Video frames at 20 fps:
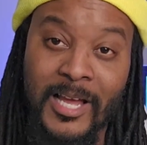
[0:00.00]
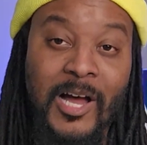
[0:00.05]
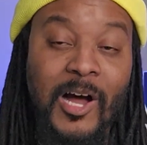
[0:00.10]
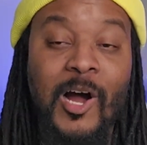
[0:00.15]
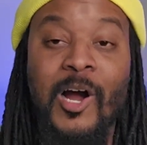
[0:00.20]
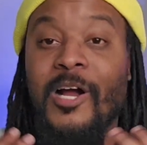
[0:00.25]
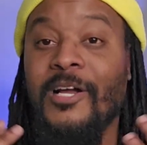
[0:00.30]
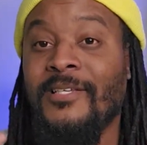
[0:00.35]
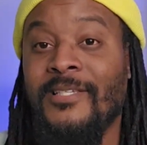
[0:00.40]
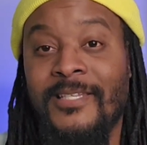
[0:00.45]

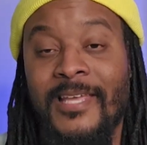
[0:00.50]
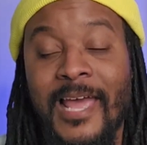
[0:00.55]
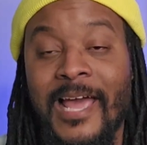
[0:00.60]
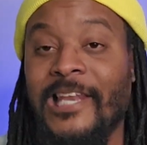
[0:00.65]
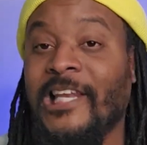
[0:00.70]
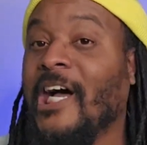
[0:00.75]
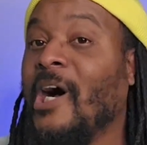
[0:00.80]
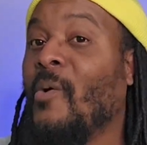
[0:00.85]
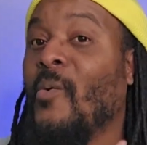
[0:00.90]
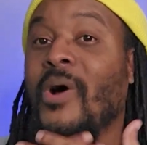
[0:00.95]
or
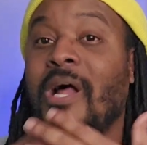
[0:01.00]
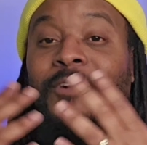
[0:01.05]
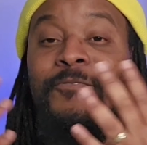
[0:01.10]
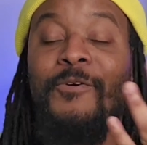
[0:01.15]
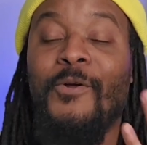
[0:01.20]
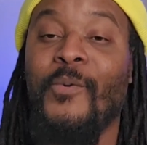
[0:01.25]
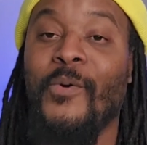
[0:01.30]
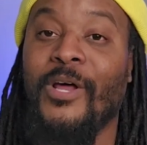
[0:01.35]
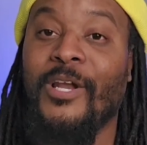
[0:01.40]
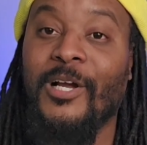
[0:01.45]
scandal, whatever
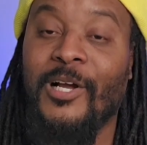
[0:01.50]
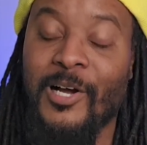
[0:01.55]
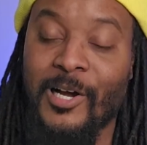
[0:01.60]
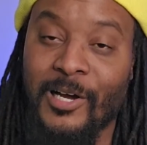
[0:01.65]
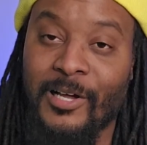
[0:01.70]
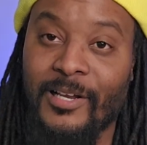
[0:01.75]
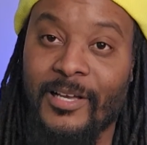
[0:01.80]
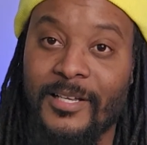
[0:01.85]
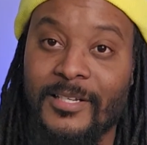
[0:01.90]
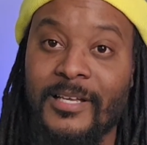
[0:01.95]
you want to
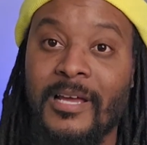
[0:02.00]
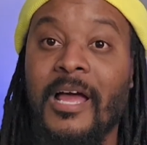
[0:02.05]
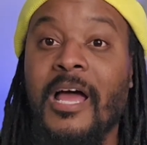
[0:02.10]
call it.